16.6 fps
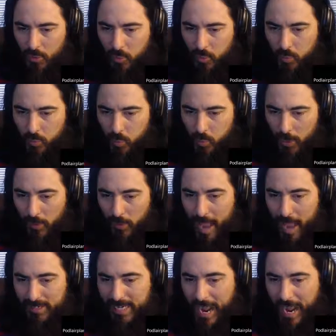We don't
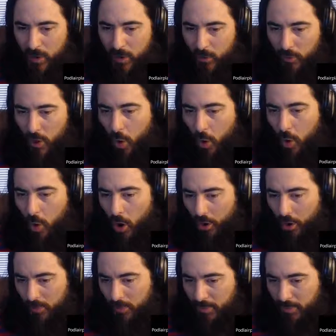have to tackle the whole
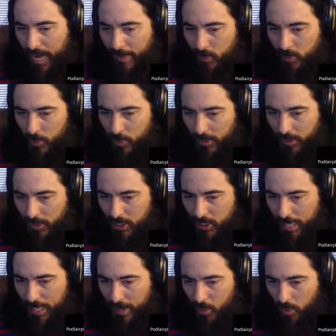arc. Perhaps we could just
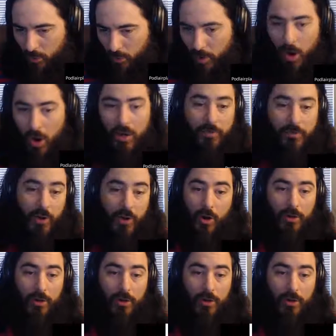tackle part of an arc.